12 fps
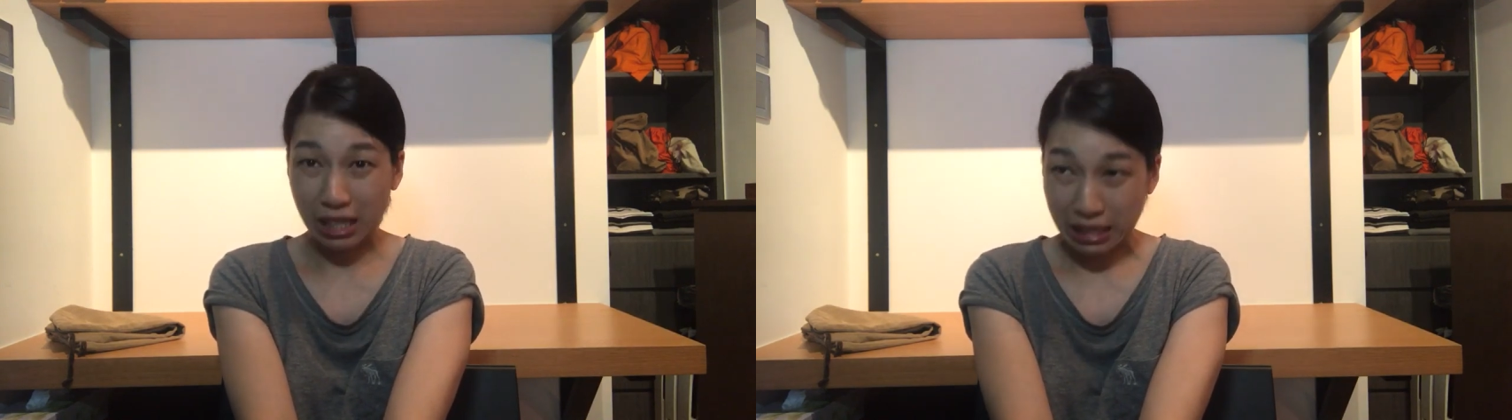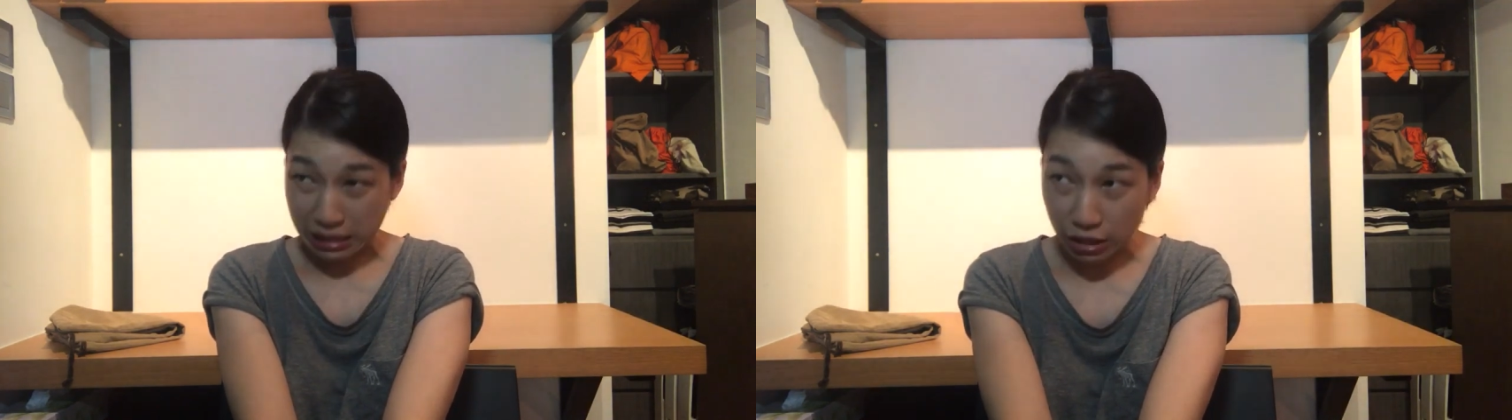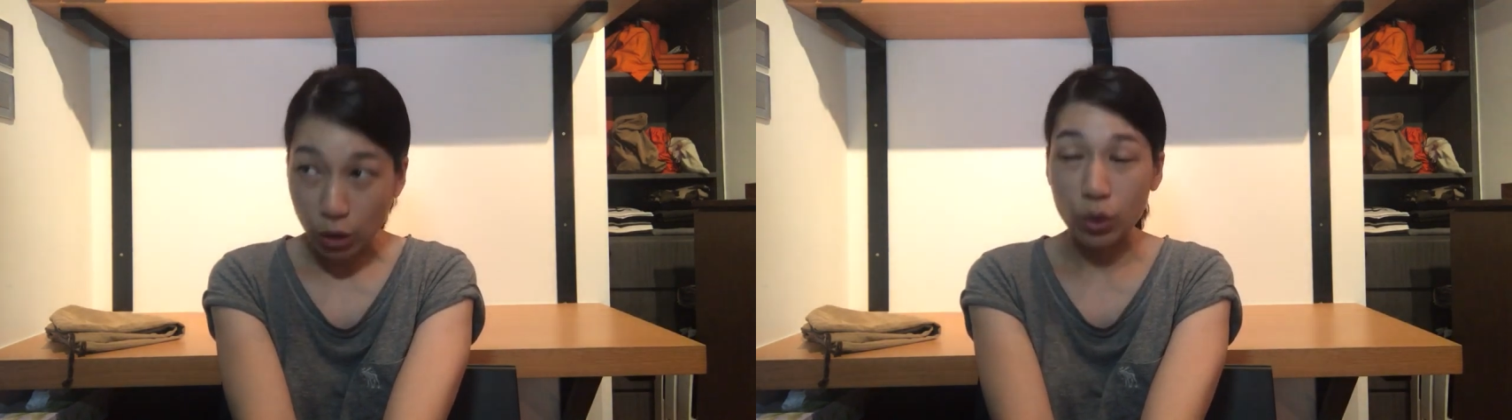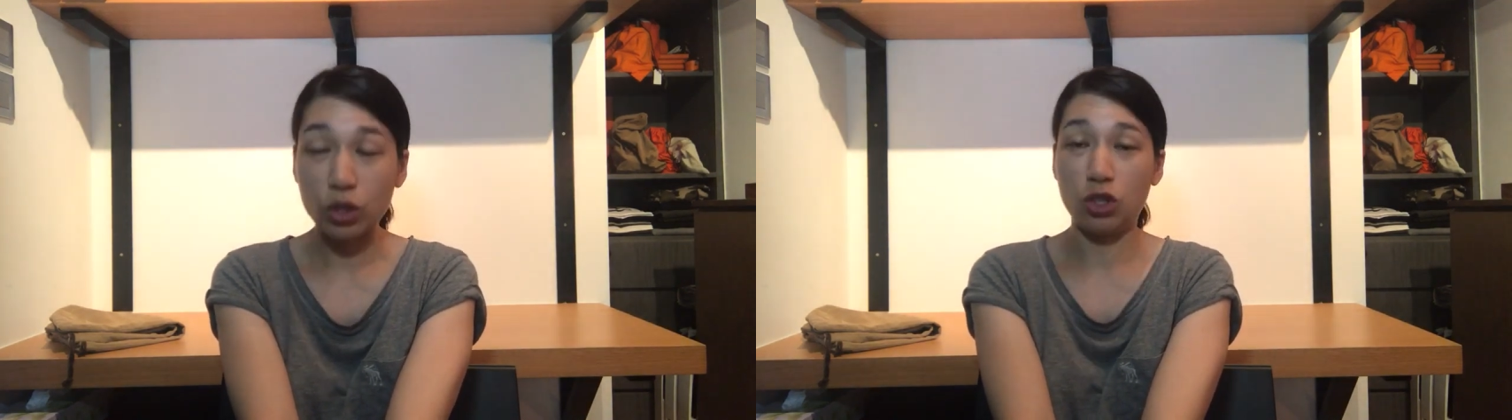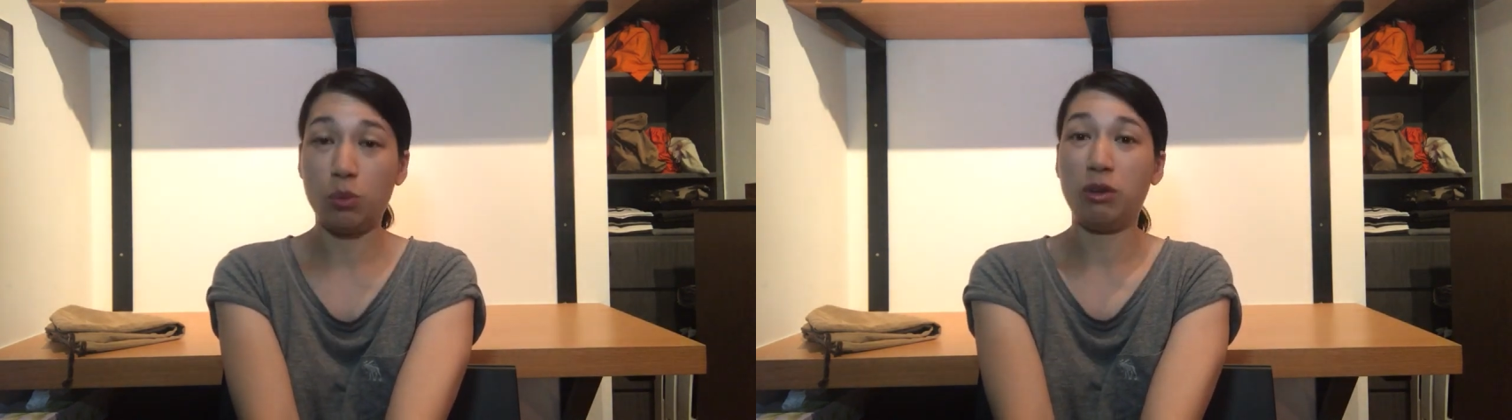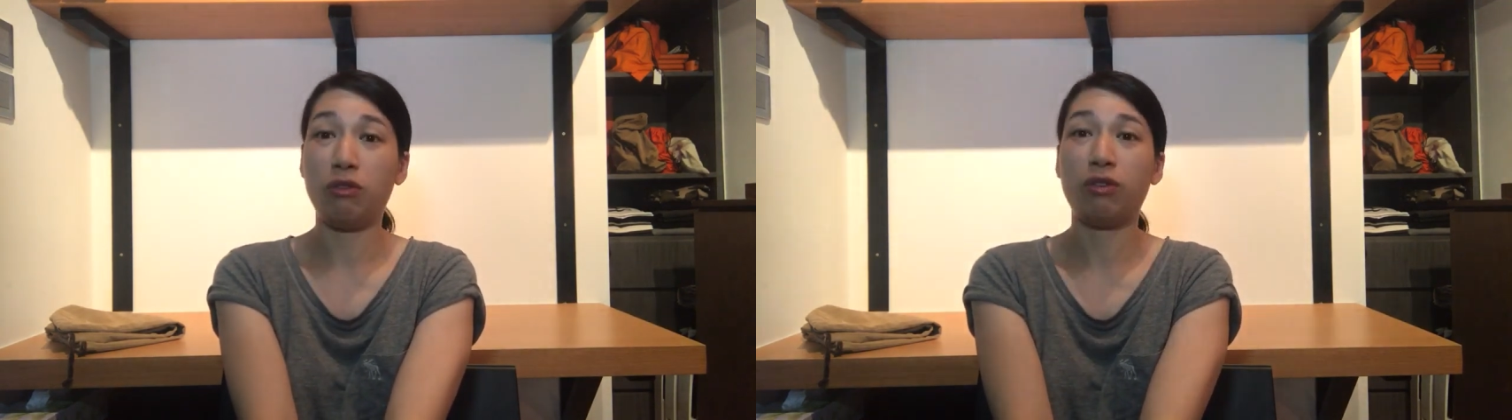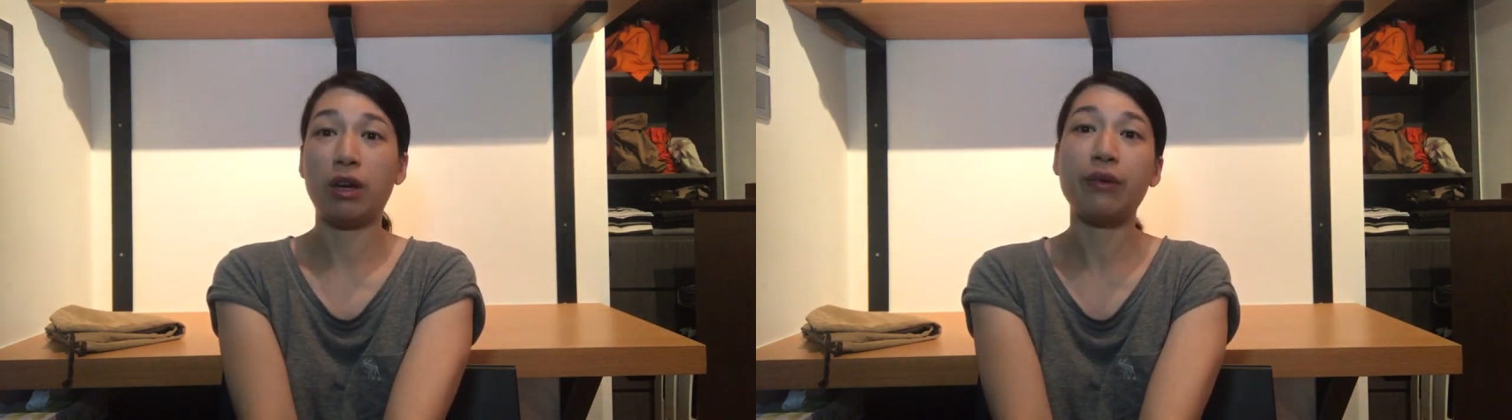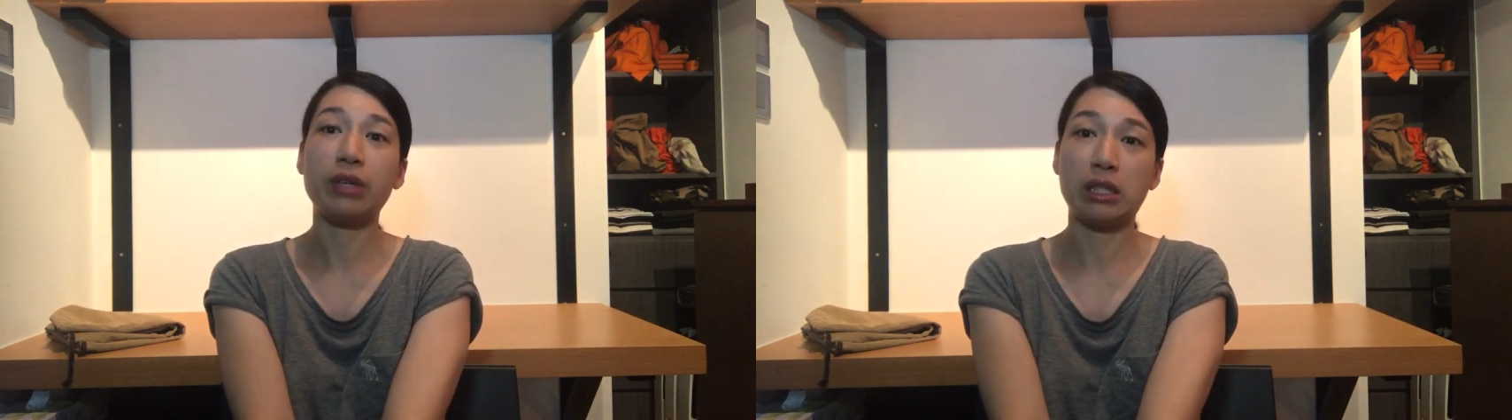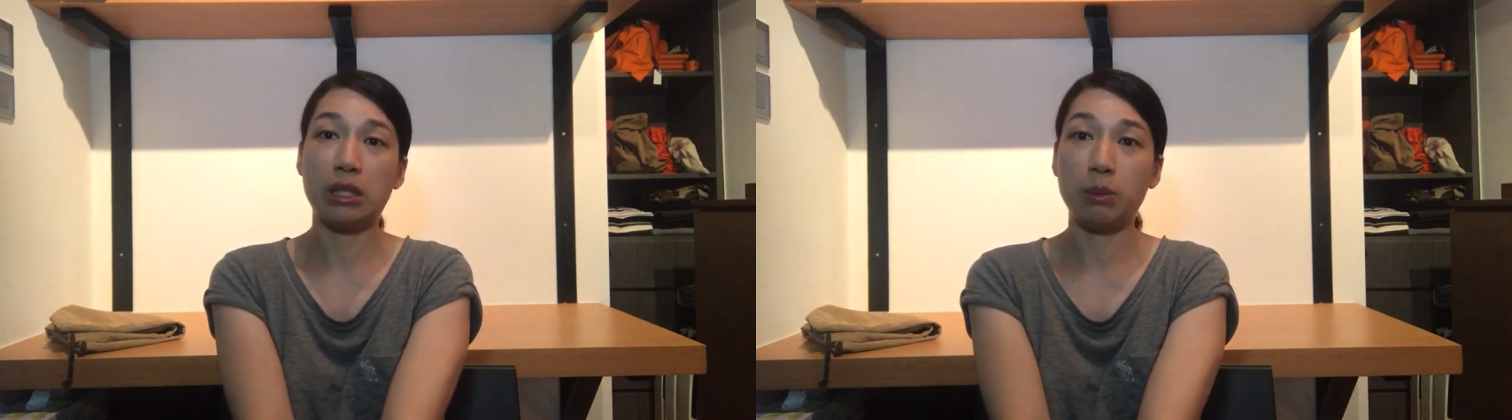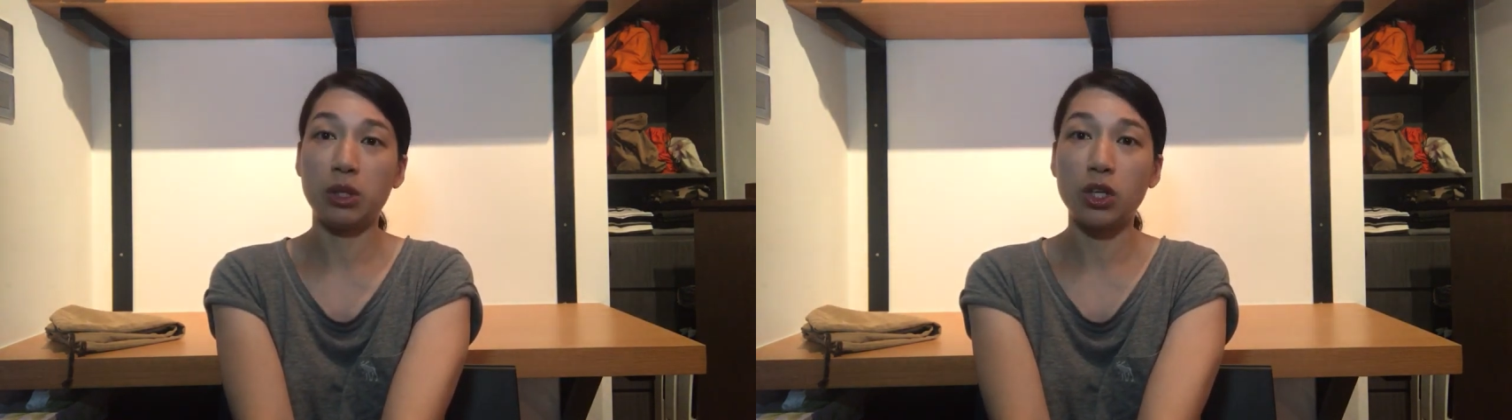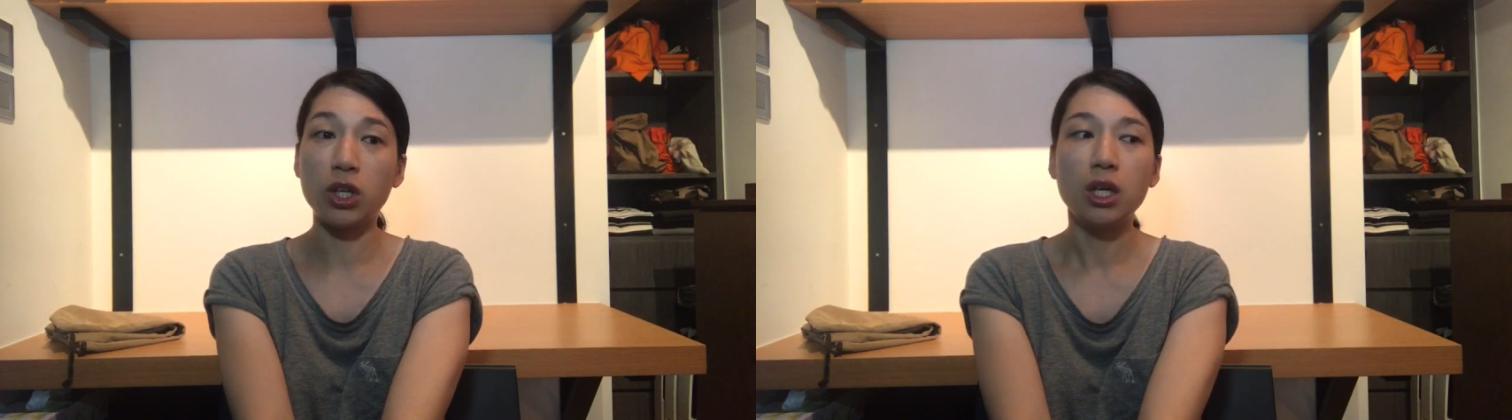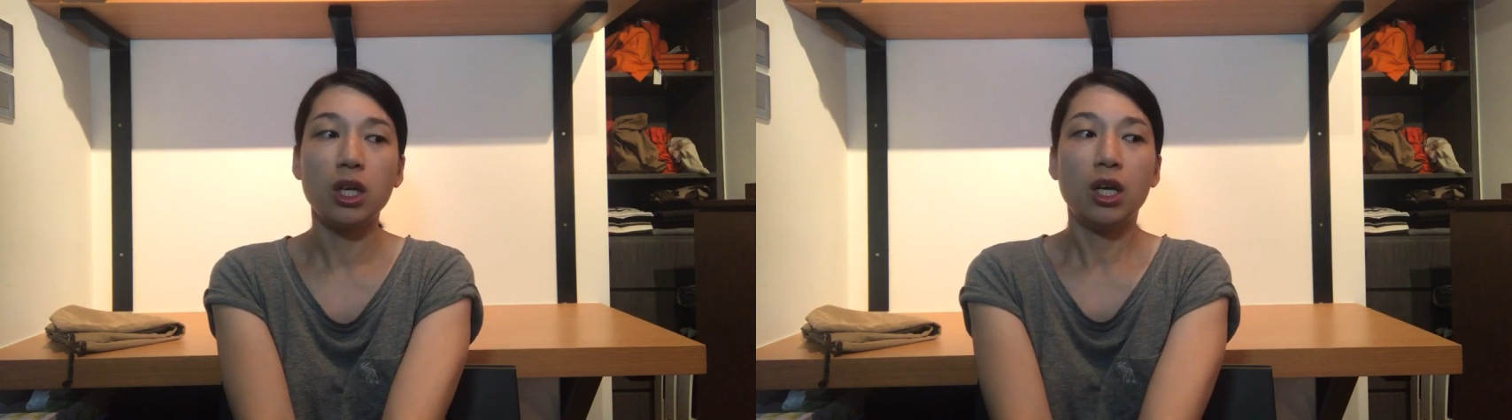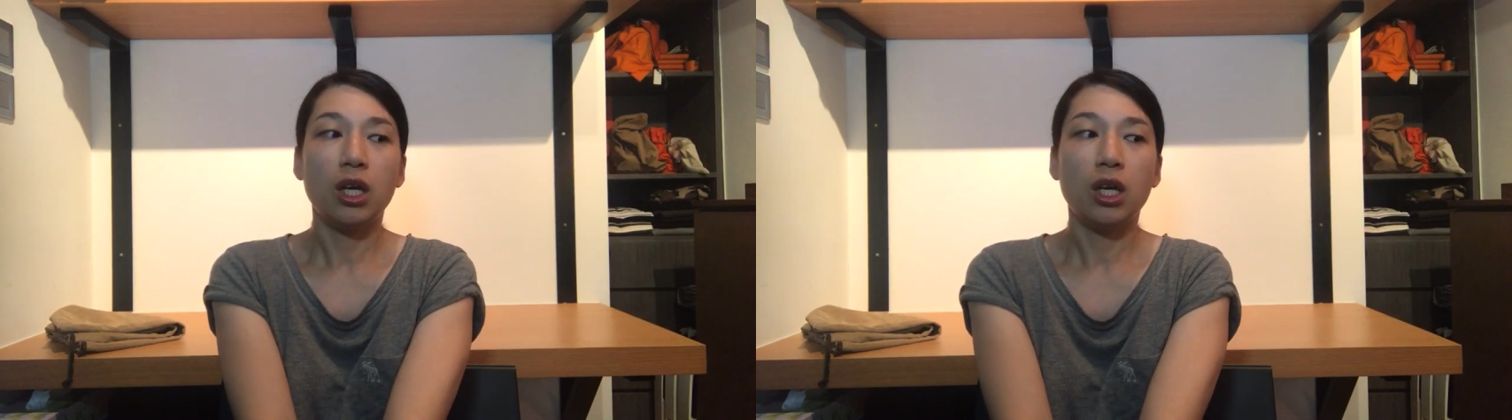it's going to be very similar.